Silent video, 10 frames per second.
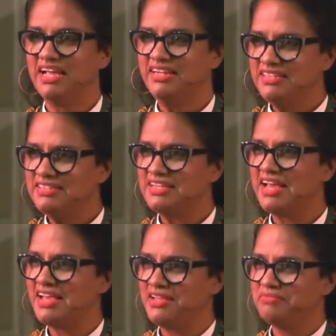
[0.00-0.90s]
I need
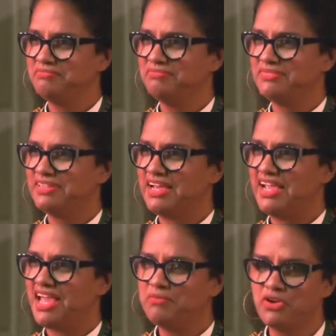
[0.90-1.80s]
time.
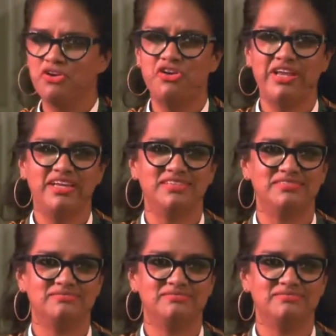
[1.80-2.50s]
I am hurting.